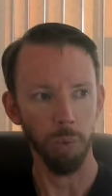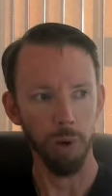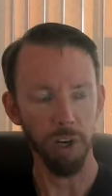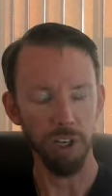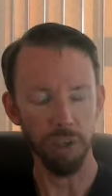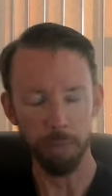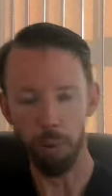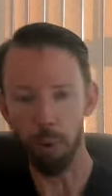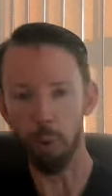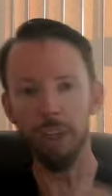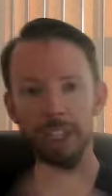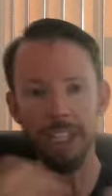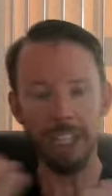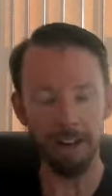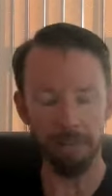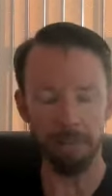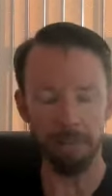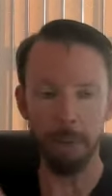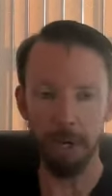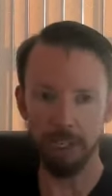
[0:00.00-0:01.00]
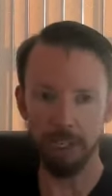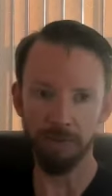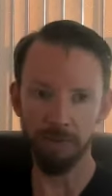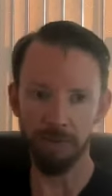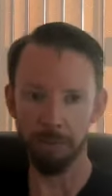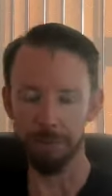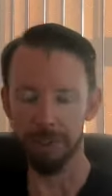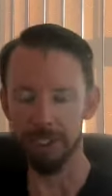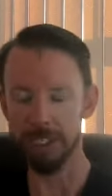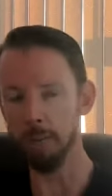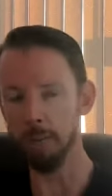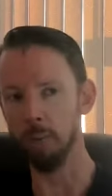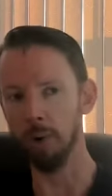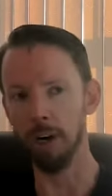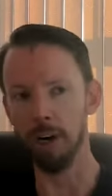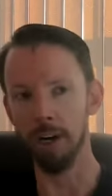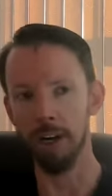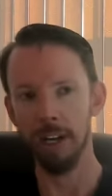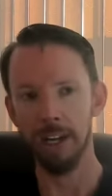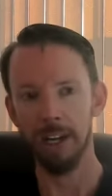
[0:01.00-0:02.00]
it's pulling that information from
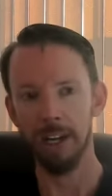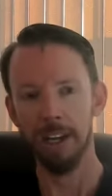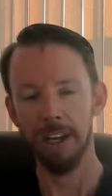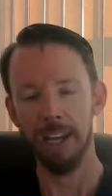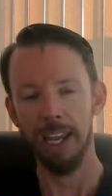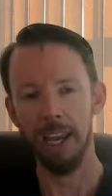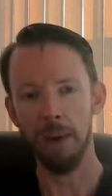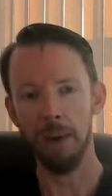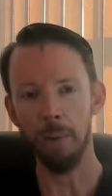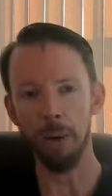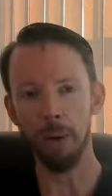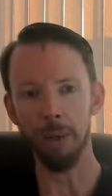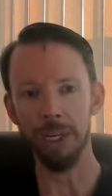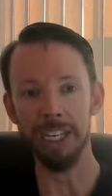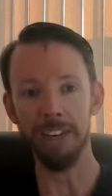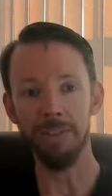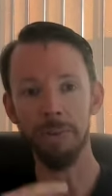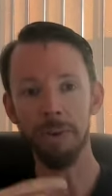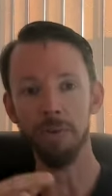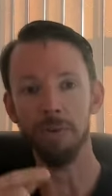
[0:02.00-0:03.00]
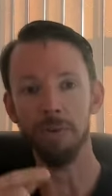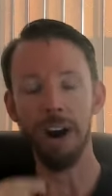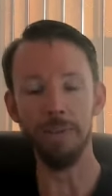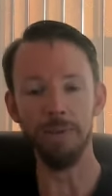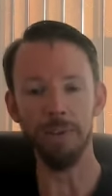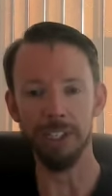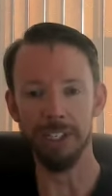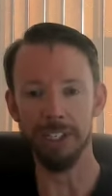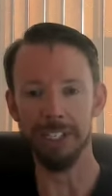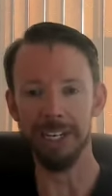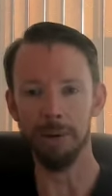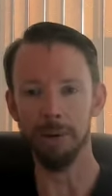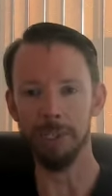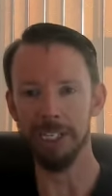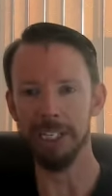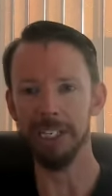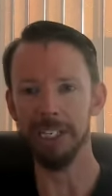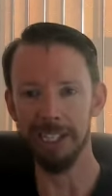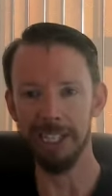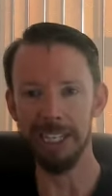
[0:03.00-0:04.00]
somewhere, and when it would give me references, I would
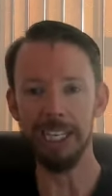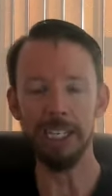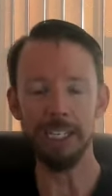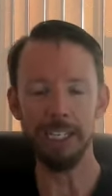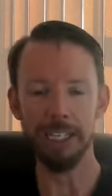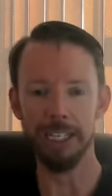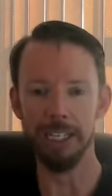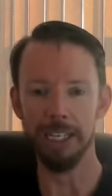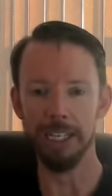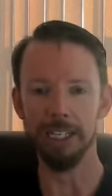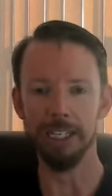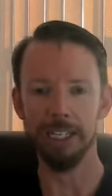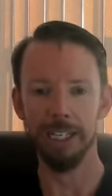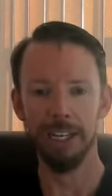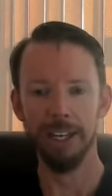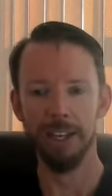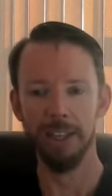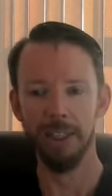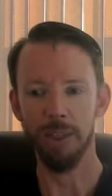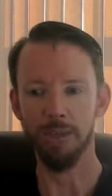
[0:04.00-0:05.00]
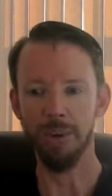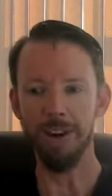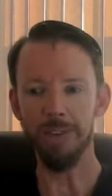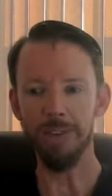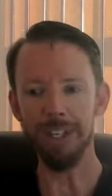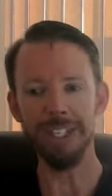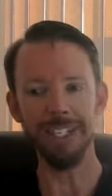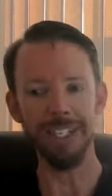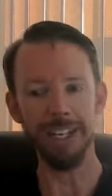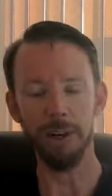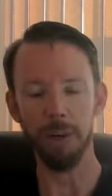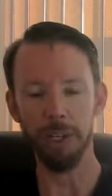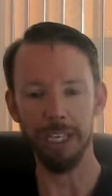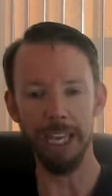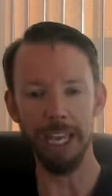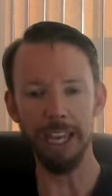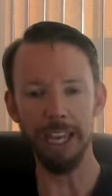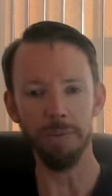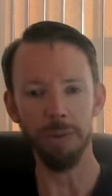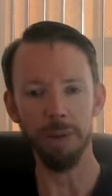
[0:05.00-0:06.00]
say link to this. The references that it
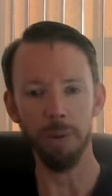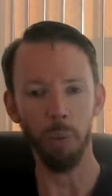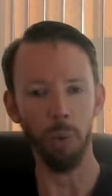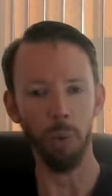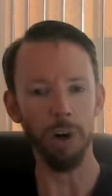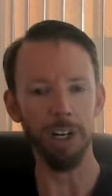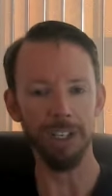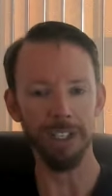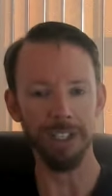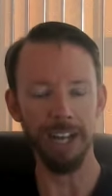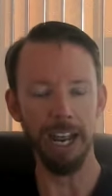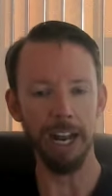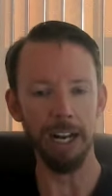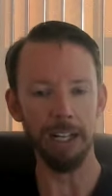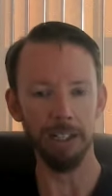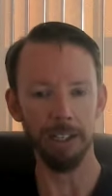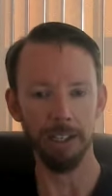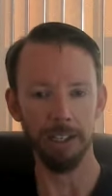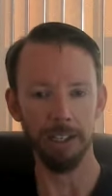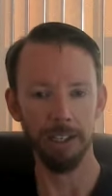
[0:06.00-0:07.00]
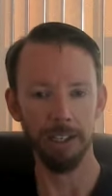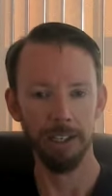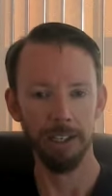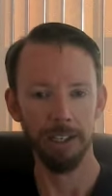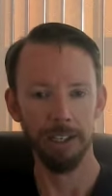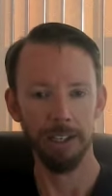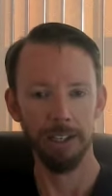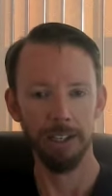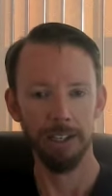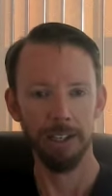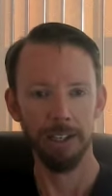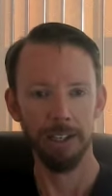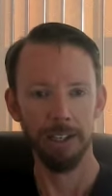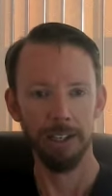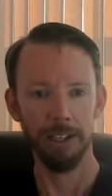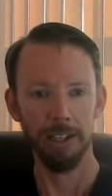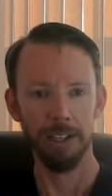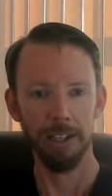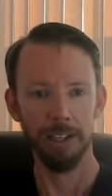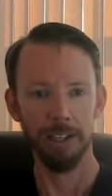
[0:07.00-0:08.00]
gave me weren't exactly
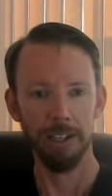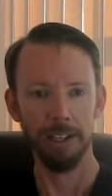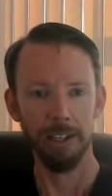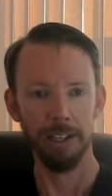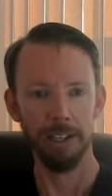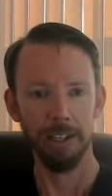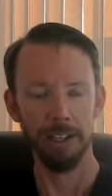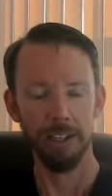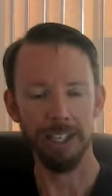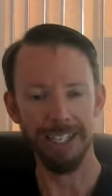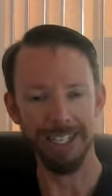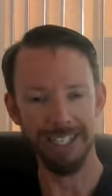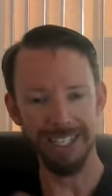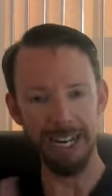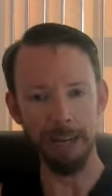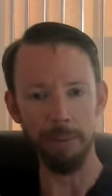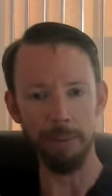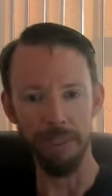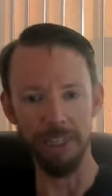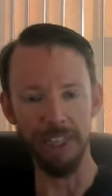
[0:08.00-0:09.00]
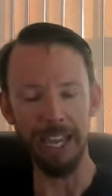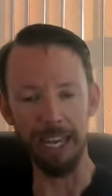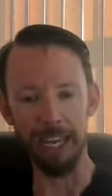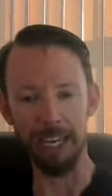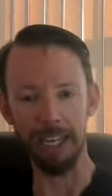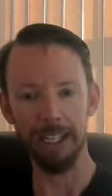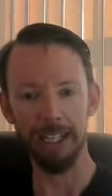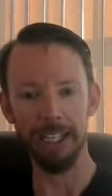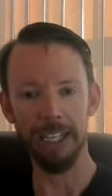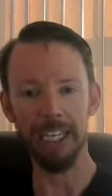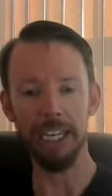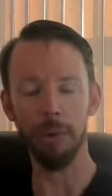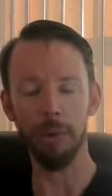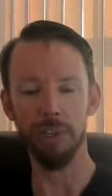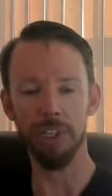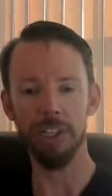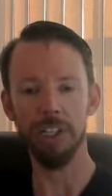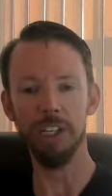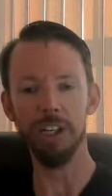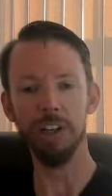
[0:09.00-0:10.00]
the same thing. Like it
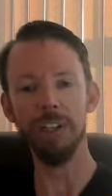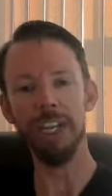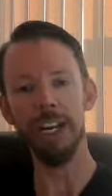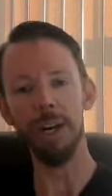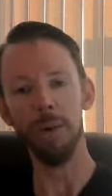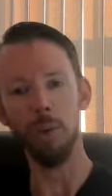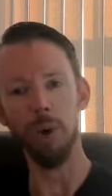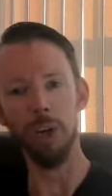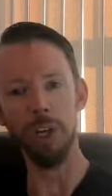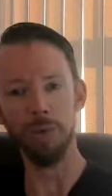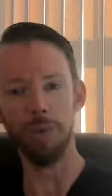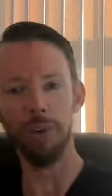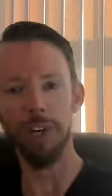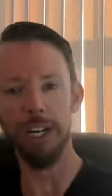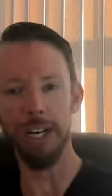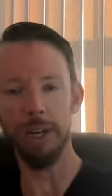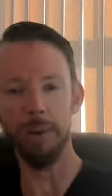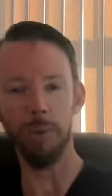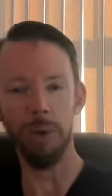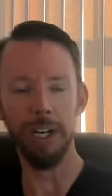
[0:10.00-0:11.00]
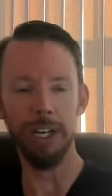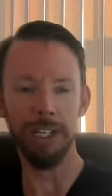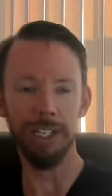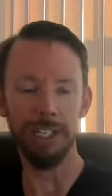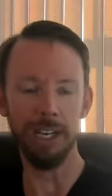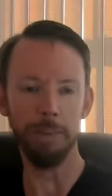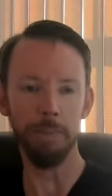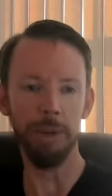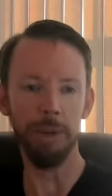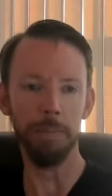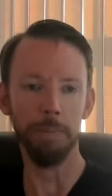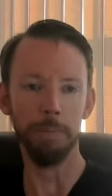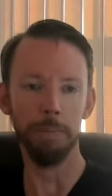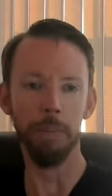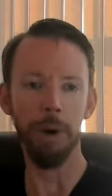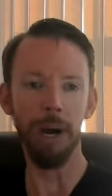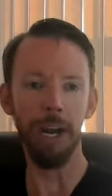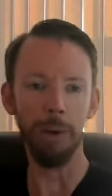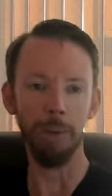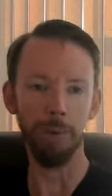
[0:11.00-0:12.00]
was clear that it was reading what it sent me,
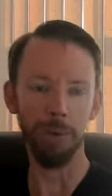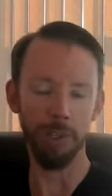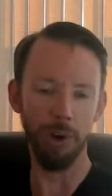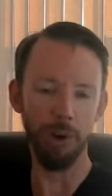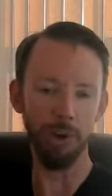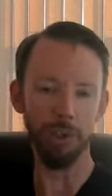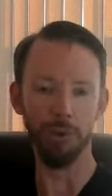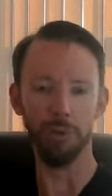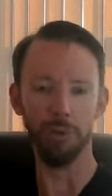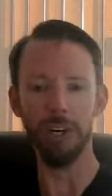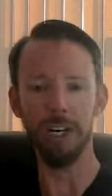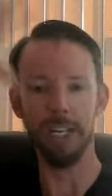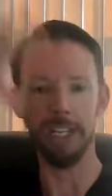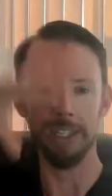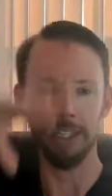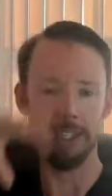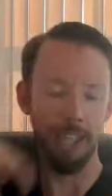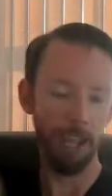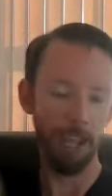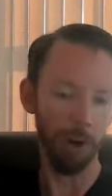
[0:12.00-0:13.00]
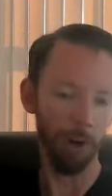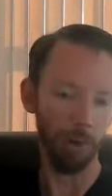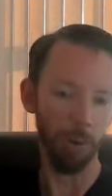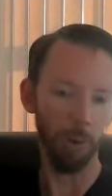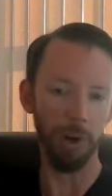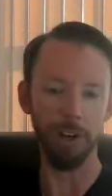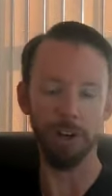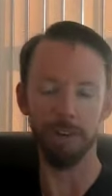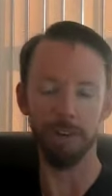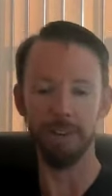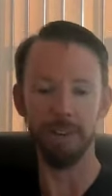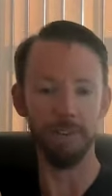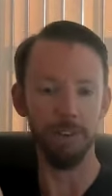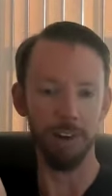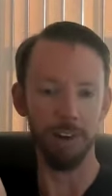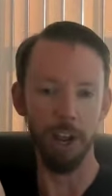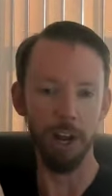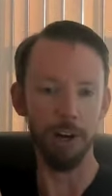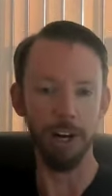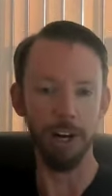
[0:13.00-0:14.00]
but it was also reading ten or twenty or fifty
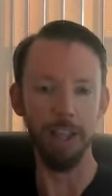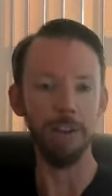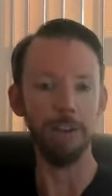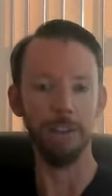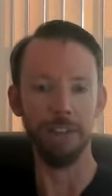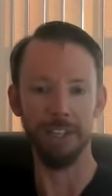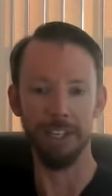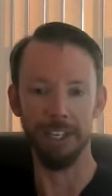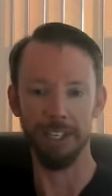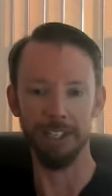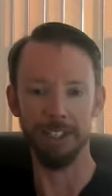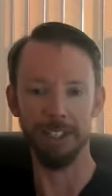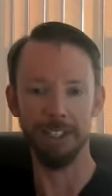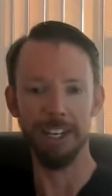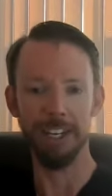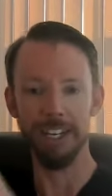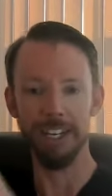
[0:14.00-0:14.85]
or hundred other things